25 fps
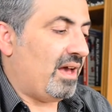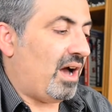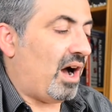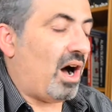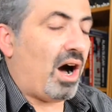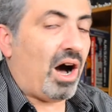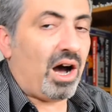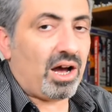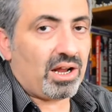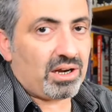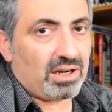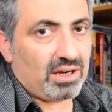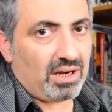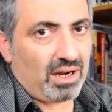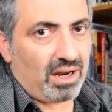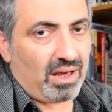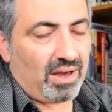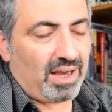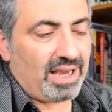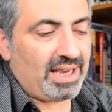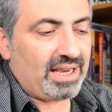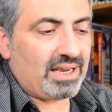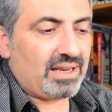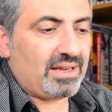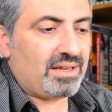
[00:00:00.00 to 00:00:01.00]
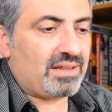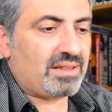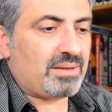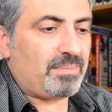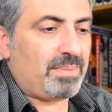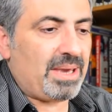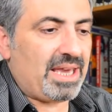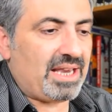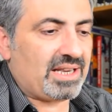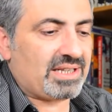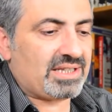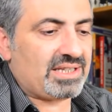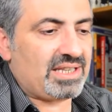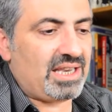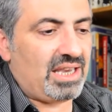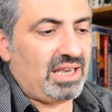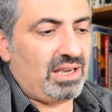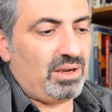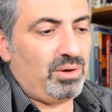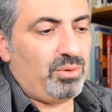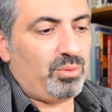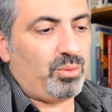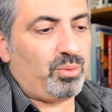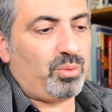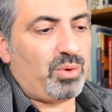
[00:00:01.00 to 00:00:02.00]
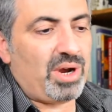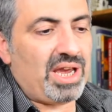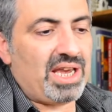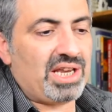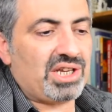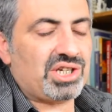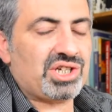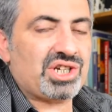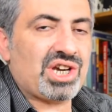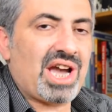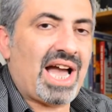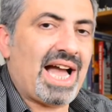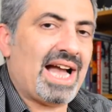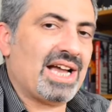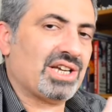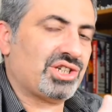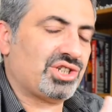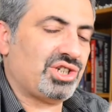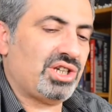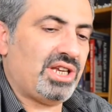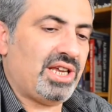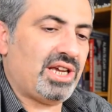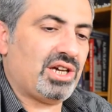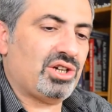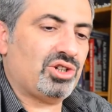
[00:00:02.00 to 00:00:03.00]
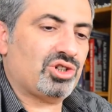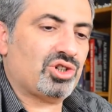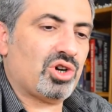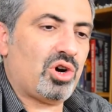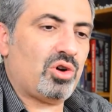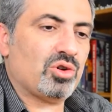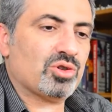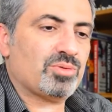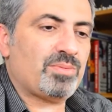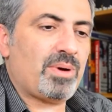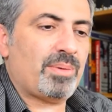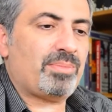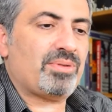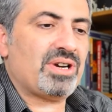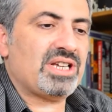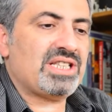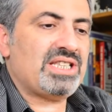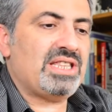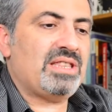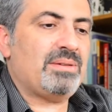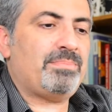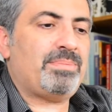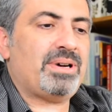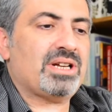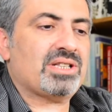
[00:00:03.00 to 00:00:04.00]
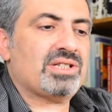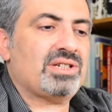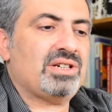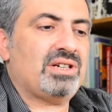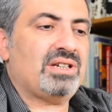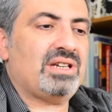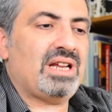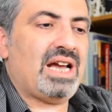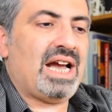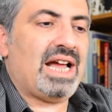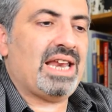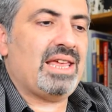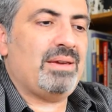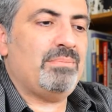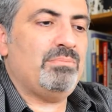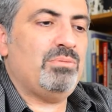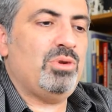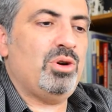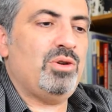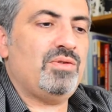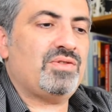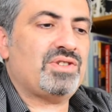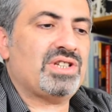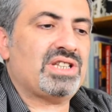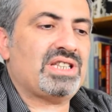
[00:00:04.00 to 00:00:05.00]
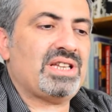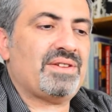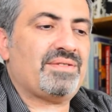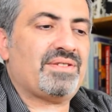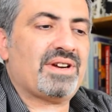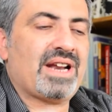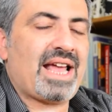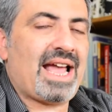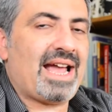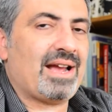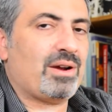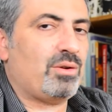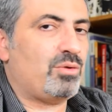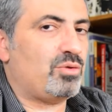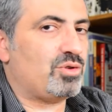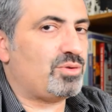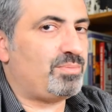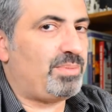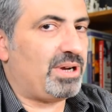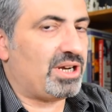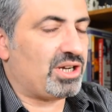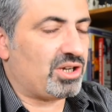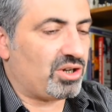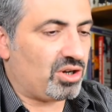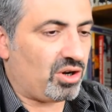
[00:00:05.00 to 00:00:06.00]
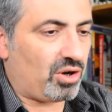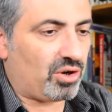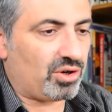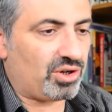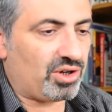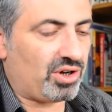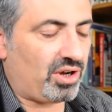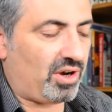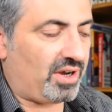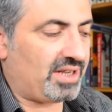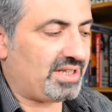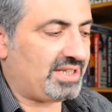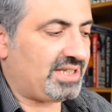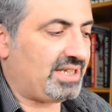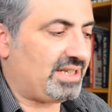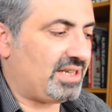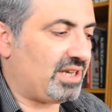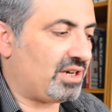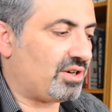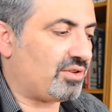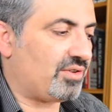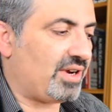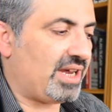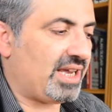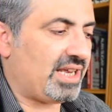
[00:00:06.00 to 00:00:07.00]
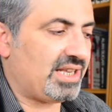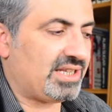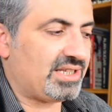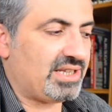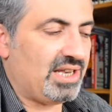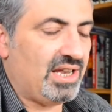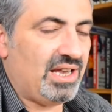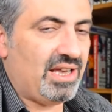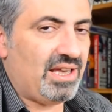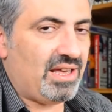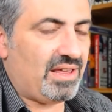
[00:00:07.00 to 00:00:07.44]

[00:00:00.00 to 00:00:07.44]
unlike the Pixie, which actually controls by pressing the button and it moves at different angles but not 90 degrees,